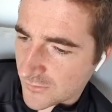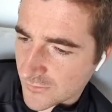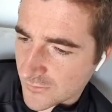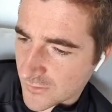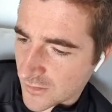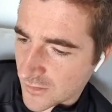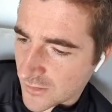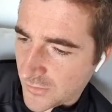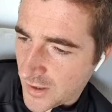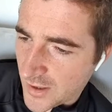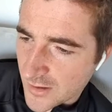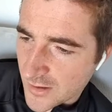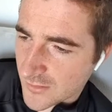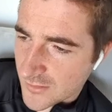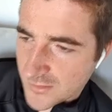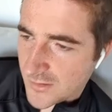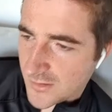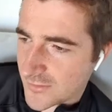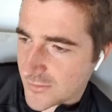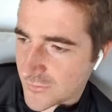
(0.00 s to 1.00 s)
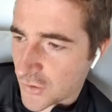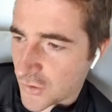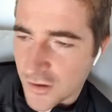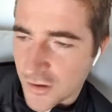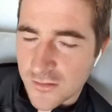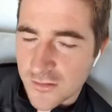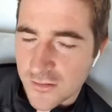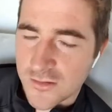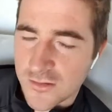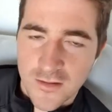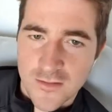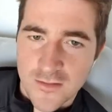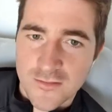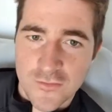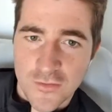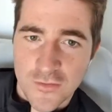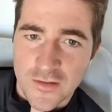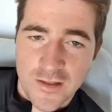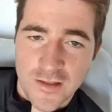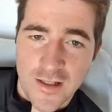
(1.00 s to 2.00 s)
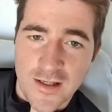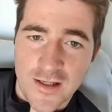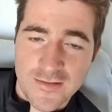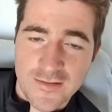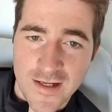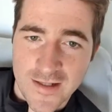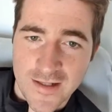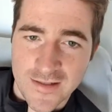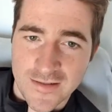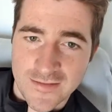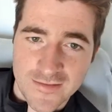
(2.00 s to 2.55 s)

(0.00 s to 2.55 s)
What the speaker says: So yeah, it's not exactly.